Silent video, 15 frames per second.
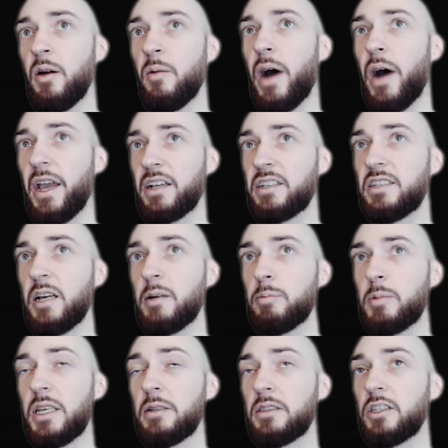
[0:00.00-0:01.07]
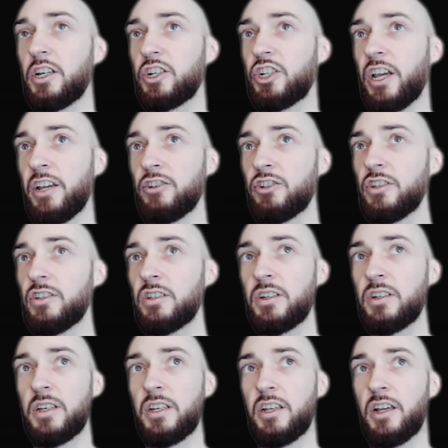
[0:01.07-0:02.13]
By accepting the changes,
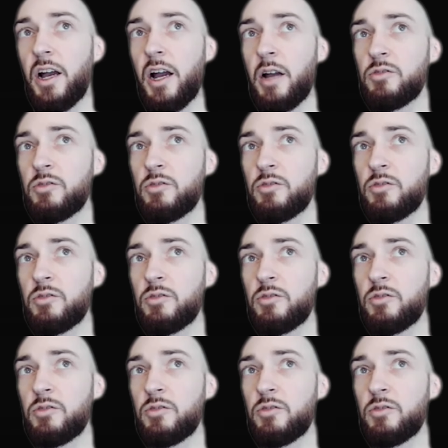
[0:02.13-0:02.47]
I'm